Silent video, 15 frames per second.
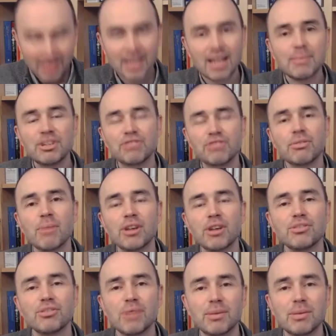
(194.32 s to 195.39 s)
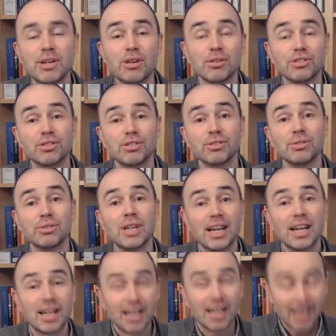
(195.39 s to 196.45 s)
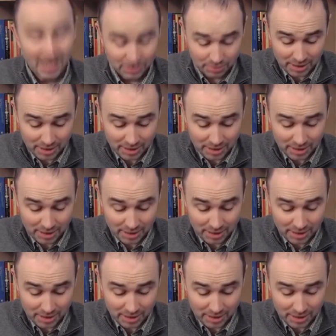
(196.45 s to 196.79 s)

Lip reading: Let me just remind you where we got to last